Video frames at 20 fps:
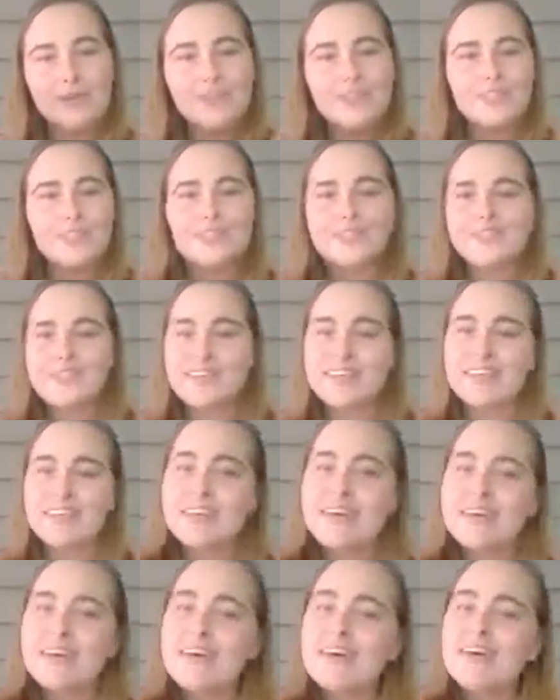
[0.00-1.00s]
to
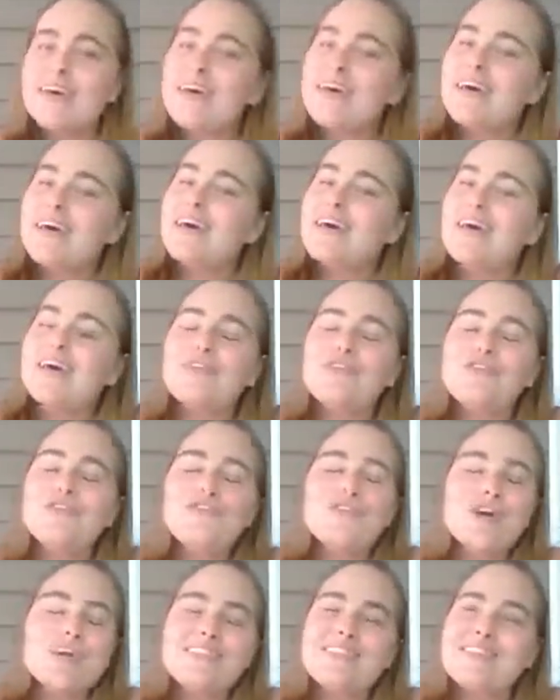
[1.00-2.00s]
see and
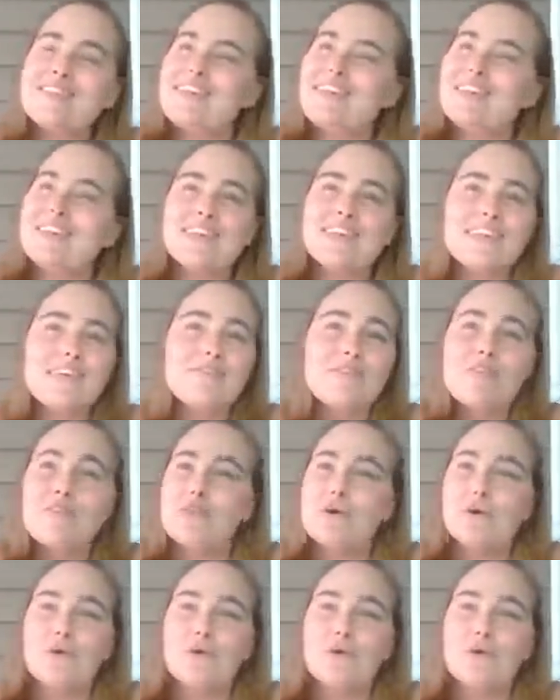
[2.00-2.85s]
trusting that even